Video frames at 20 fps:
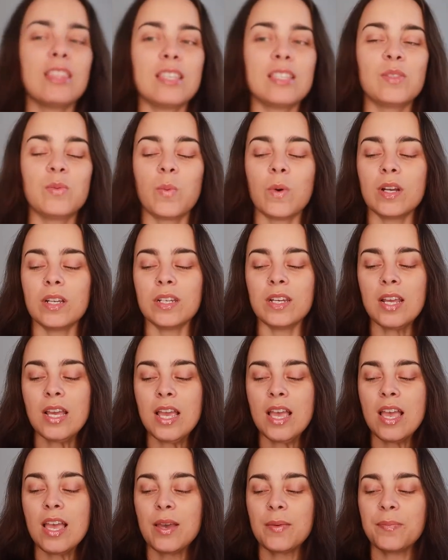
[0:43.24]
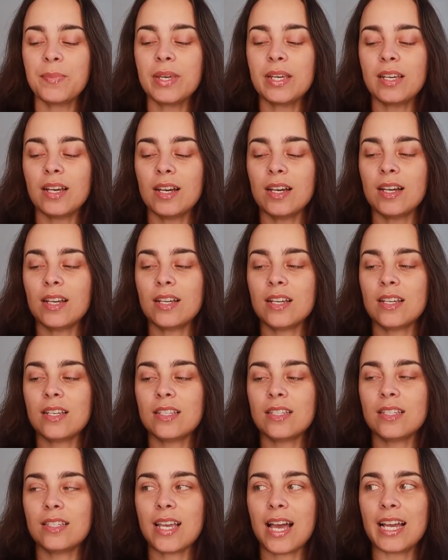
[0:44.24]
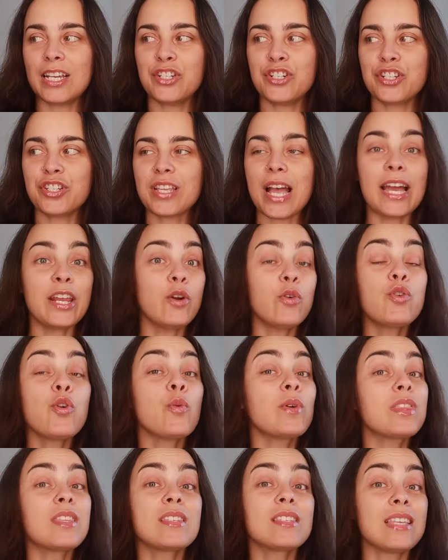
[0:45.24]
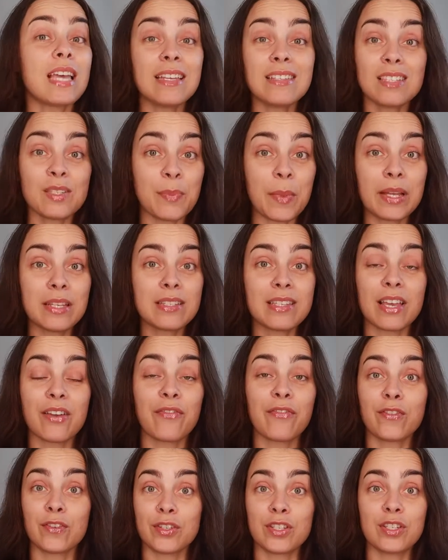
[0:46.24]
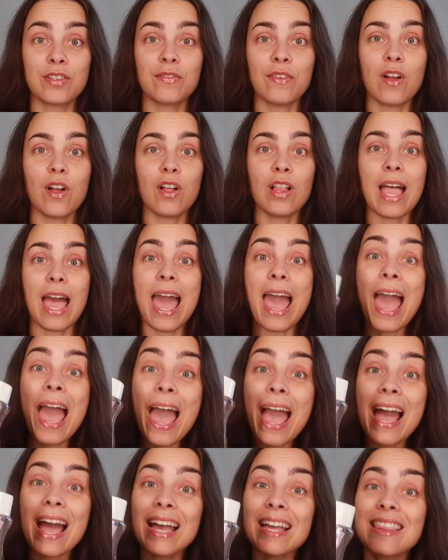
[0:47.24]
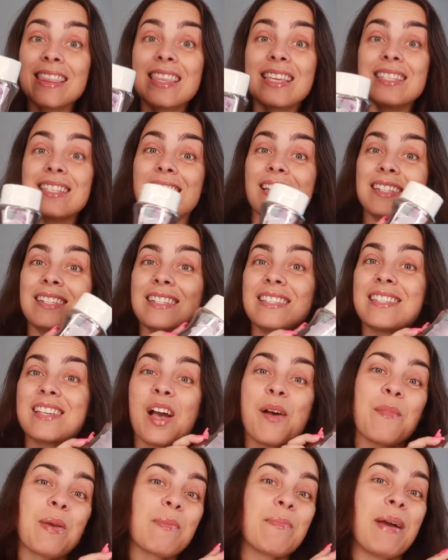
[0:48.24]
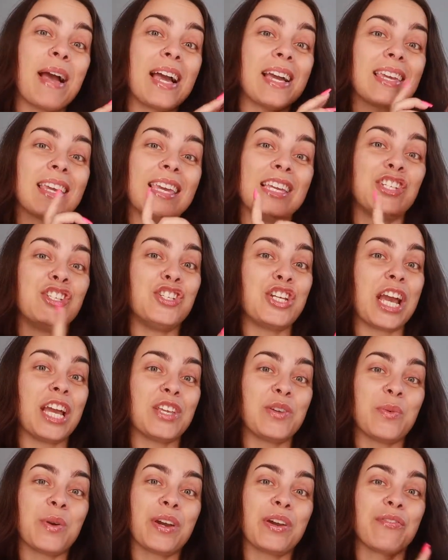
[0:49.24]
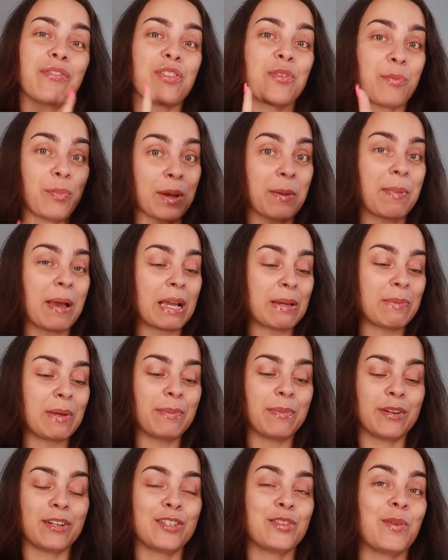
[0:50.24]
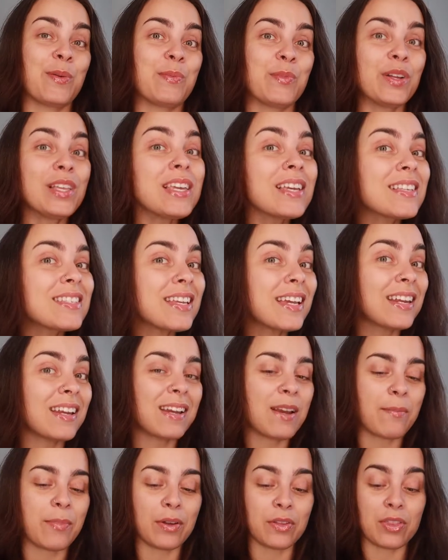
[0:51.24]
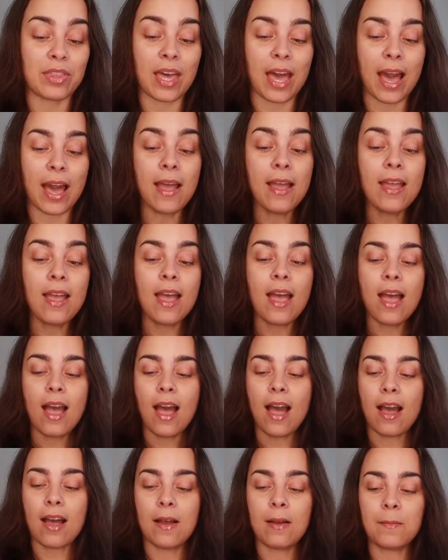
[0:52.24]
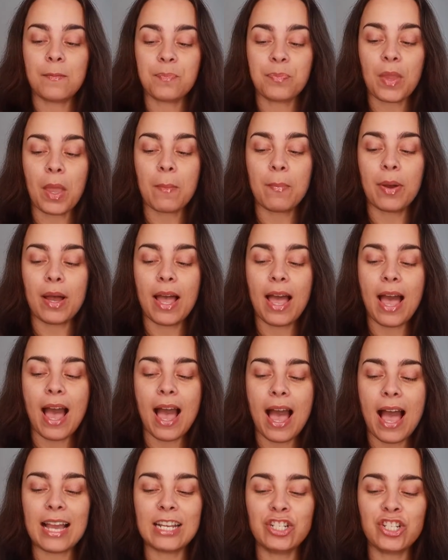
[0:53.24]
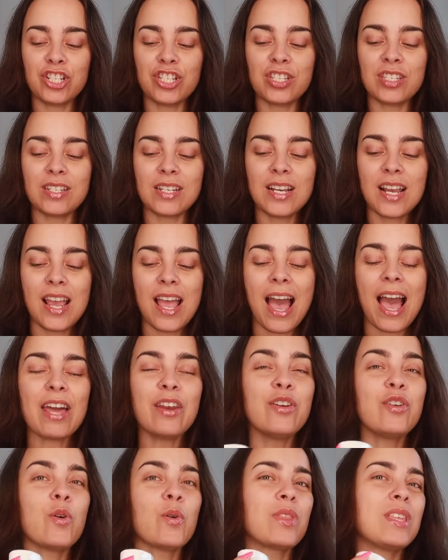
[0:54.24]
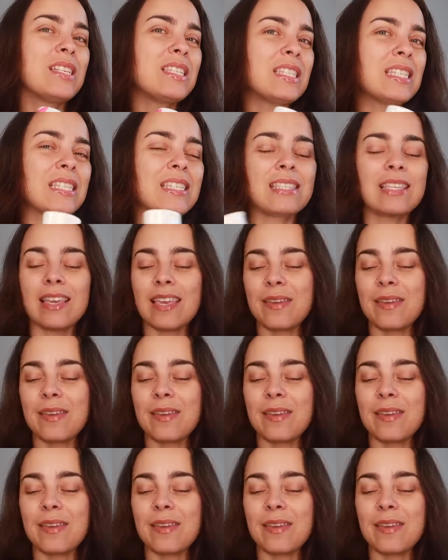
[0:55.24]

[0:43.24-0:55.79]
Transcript: this one because I just, I don't know what the scent smells like first of all. And the scent is coming back in January for the Bring Back My Bar. So I'm really excited about that. Um, but I just, I don't know, this,